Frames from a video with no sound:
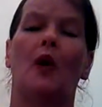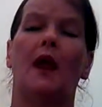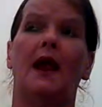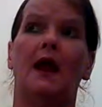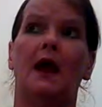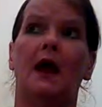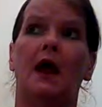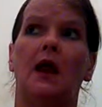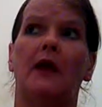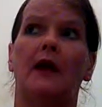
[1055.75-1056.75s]

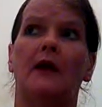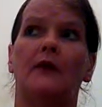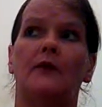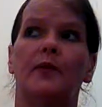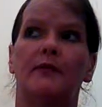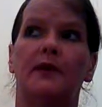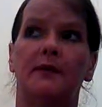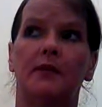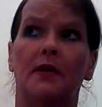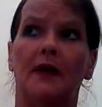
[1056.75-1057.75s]
And for the
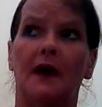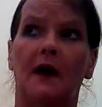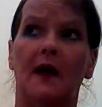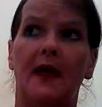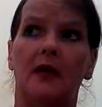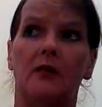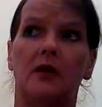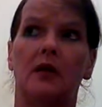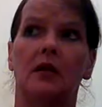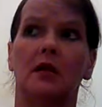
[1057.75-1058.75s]
people that are
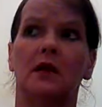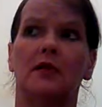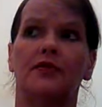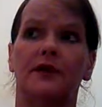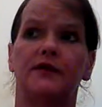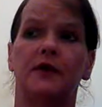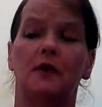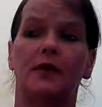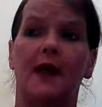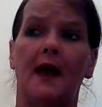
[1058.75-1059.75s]
able to do
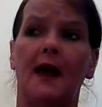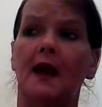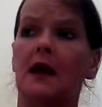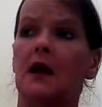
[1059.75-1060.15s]
that,